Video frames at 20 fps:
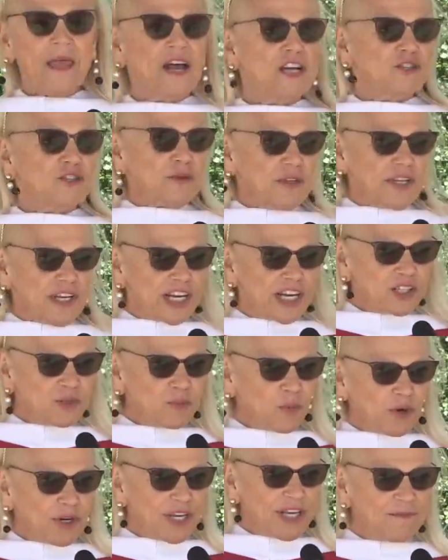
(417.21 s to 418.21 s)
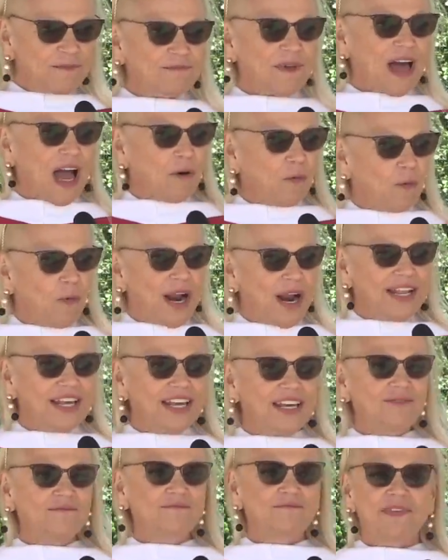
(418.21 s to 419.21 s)
So the next morning, I went
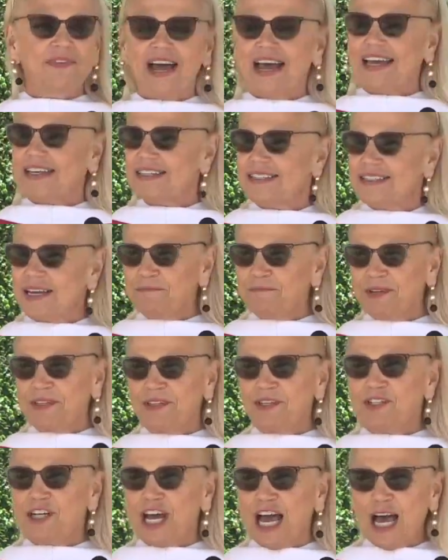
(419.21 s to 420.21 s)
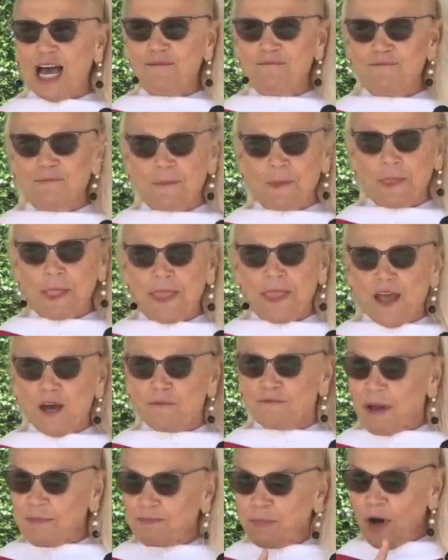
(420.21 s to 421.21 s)
in, I accepted the job.
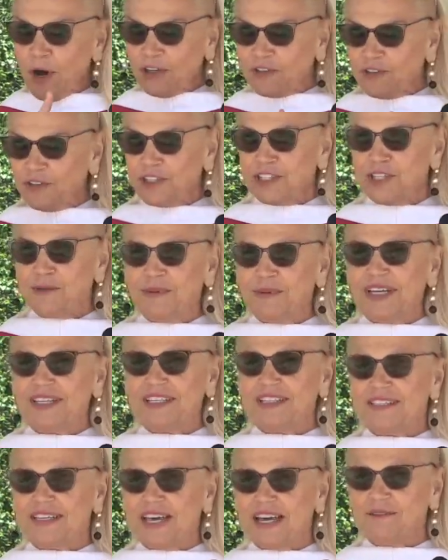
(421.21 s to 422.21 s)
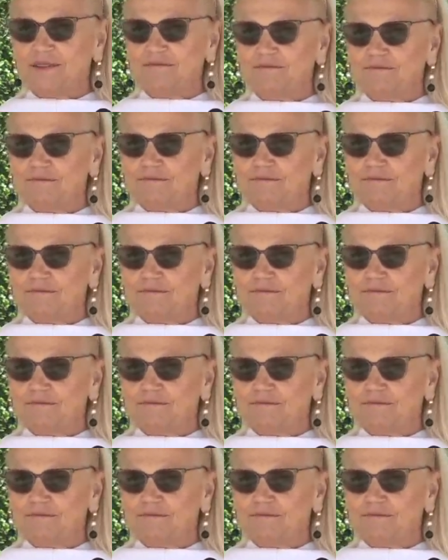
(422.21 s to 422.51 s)
My boss looked at me and he said,